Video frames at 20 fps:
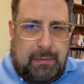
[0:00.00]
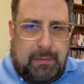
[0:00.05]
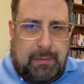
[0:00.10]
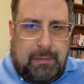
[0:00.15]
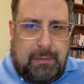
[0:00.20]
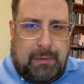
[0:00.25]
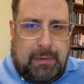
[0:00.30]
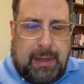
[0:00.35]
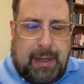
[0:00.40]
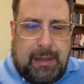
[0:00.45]

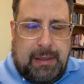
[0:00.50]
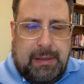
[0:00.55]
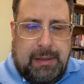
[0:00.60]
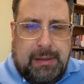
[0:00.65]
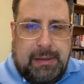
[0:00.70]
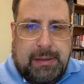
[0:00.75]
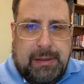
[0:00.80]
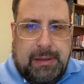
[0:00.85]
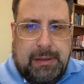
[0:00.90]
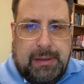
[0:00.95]
that
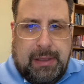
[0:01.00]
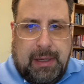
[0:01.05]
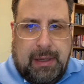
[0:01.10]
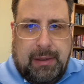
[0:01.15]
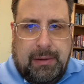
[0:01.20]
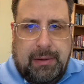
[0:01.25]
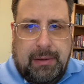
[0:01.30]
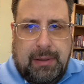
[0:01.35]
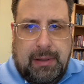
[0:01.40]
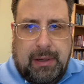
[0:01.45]
his
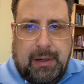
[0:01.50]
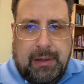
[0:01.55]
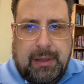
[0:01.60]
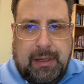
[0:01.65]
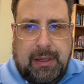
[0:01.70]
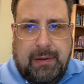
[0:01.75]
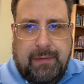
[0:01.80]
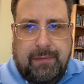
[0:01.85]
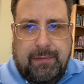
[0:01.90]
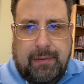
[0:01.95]
son, the young
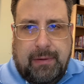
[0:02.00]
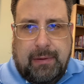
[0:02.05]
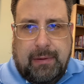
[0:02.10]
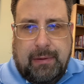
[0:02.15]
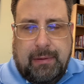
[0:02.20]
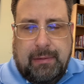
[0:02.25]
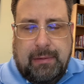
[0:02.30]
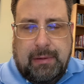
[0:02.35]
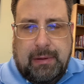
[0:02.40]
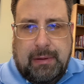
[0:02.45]

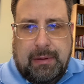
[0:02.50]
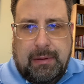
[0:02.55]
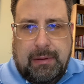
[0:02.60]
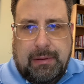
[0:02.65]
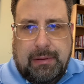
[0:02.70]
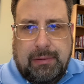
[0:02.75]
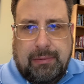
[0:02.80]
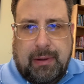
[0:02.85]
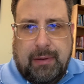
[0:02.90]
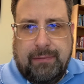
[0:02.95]
Kiva,
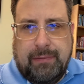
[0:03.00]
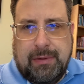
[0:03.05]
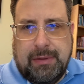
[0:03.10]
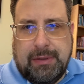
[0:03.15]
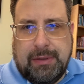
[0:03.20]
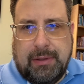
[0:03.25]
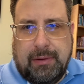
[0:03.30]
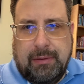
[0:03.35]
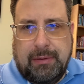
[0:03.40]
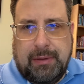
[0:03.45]
12
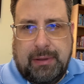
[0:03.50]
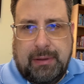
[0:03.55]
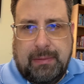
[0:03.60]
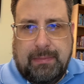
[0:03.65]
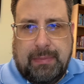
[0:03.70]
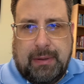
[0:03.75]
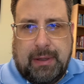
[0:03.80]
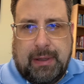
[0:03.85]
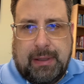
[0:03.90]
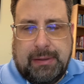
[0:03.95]
years old, in the
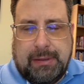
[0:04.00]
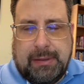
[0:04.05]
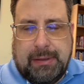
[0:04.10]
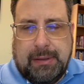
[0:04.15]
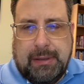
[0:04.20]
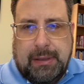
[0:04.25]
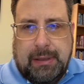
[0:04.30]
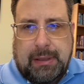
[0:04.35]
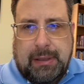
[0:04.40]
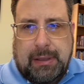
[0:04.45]

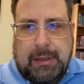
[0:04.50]
bus,